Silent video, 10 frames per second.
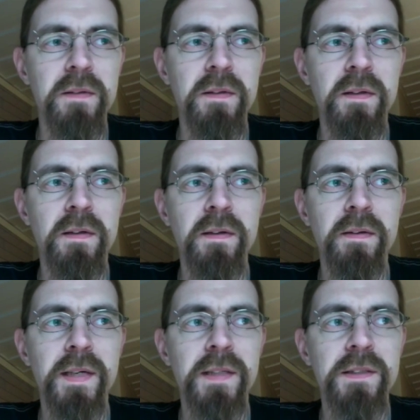
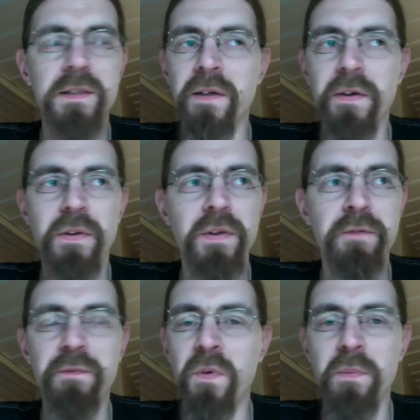That's
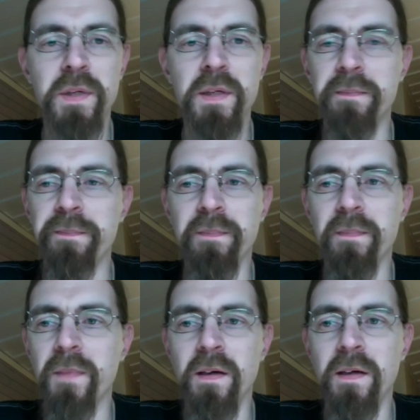nothing for me.
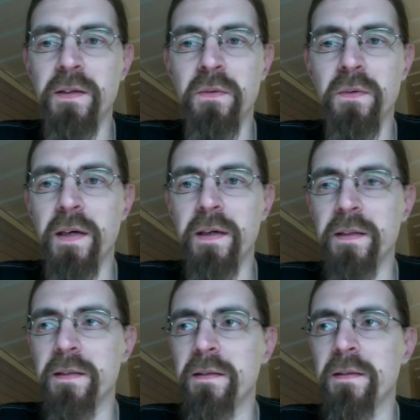I don't like
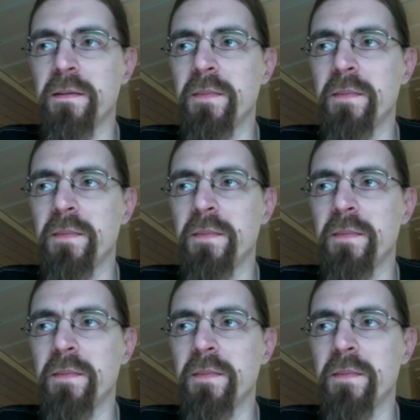it.